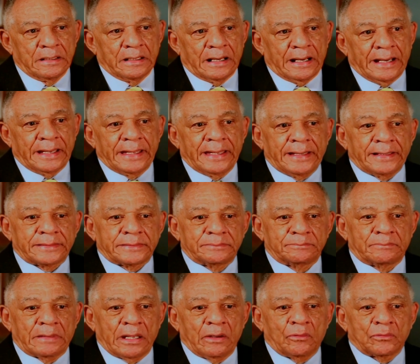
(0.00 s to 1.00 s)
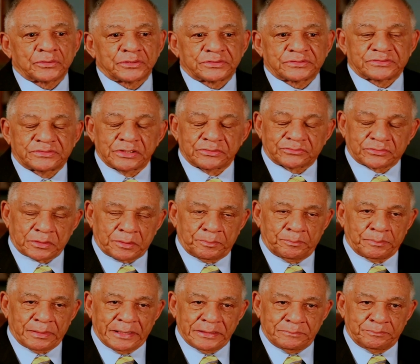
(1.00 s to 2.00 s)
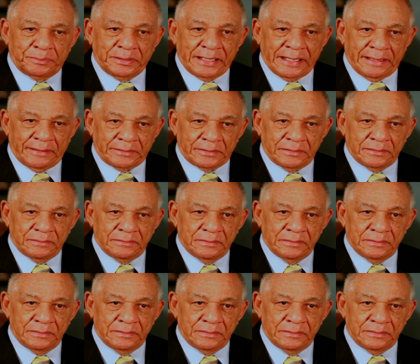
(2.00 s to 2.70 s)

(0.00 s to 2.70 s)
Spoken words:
had my oldest sister played piano.